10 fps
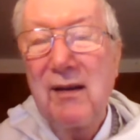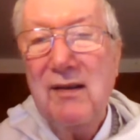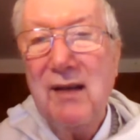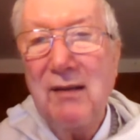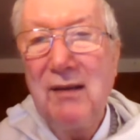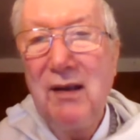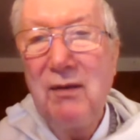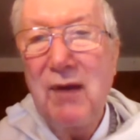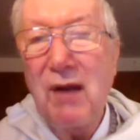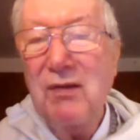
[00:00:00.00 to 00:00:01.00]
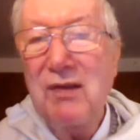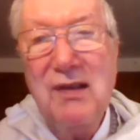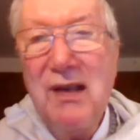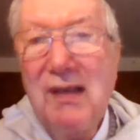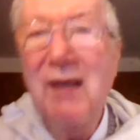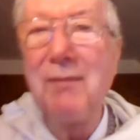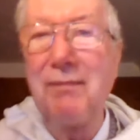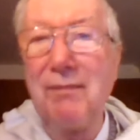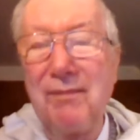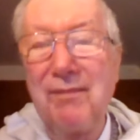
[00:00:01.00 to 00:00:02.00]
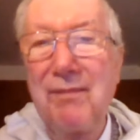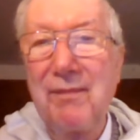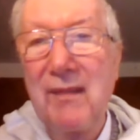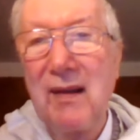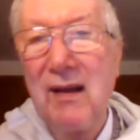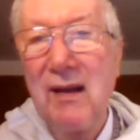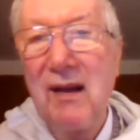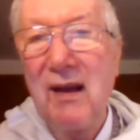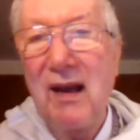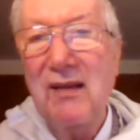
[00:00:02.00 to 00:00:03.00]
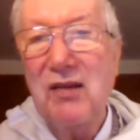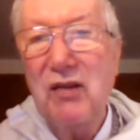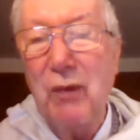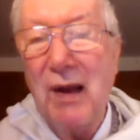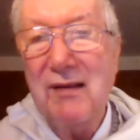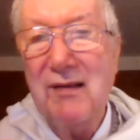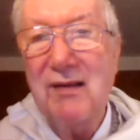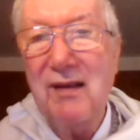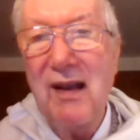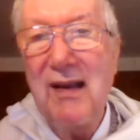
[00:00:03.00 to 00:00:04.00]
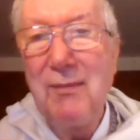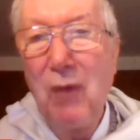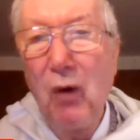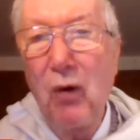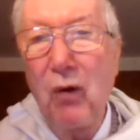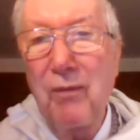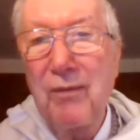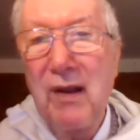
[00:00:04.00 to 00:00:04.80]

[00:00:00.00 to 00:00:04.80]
suddenly you don't see them as threats anymore.